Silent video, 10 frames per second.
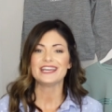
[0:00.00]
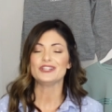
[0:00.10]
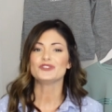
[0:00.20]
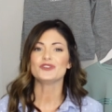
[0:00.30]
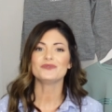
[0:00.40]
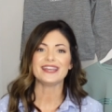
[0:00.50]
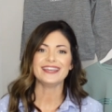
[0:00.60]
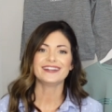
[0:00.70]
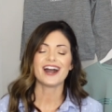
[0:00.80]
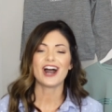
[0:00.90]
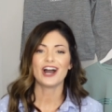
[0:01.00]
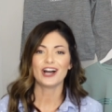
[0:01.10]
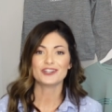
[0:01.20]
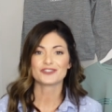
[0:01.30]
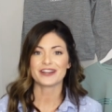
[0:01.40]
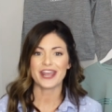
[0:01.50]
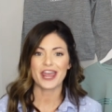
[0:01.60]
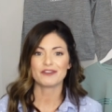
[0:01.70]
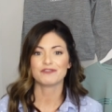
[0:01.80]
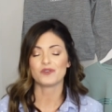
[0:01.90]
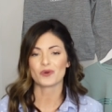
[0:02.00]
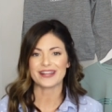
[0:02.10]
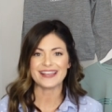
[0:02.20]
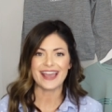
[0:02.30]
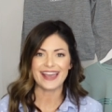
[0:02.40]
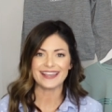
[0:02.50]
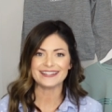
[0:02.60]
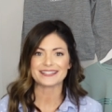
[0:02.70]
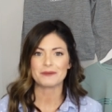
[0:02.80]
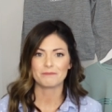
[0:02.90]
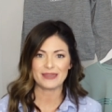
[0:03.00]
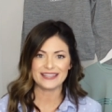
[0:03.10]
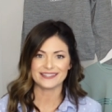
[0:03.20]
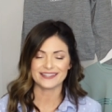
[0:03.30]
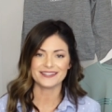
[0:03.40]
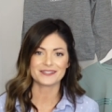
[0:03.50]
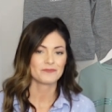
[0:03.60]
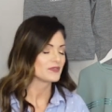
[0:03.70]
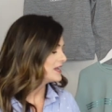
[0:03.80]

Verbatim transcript: is you need 148 pieces.